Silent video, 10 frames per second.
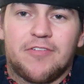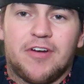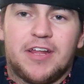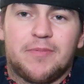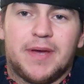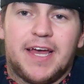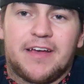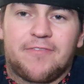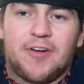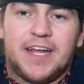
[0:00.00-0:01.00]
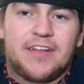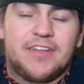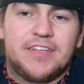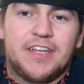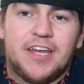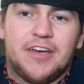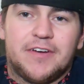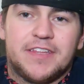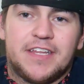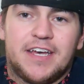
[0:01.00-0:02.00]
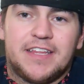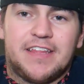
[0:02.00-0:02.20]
running back, Franklin, and I